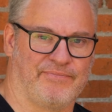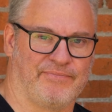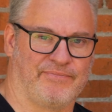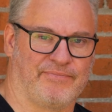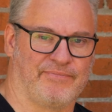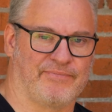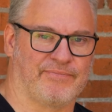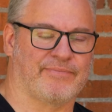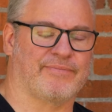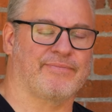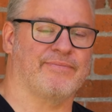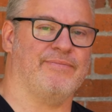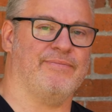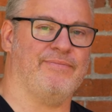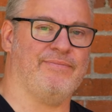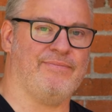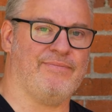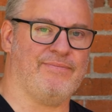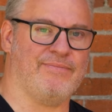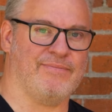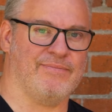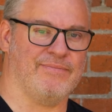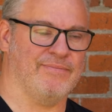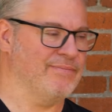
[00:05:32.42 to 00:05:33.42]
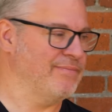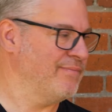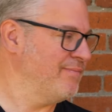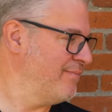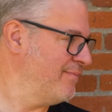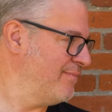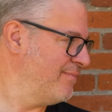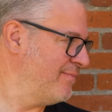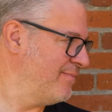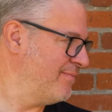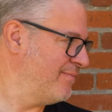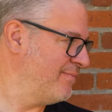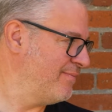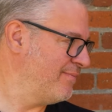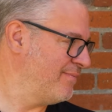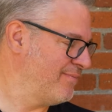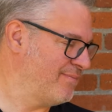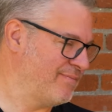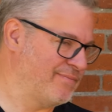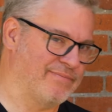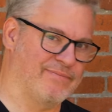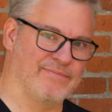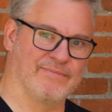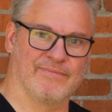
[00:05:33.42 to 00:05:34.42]

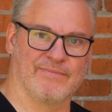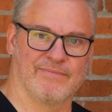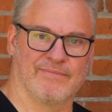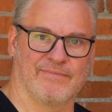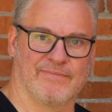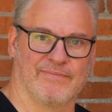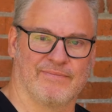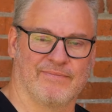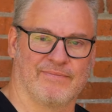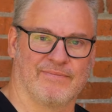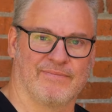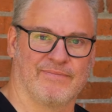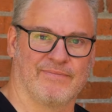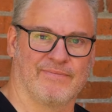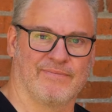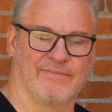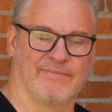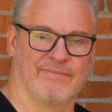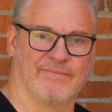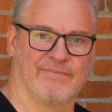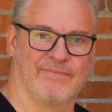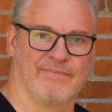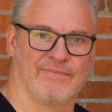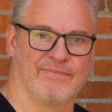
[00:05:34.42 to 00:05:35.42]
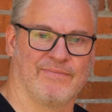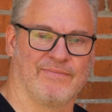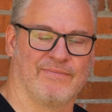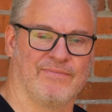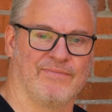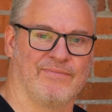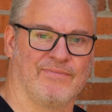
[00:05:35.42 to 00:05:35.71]
[no speech]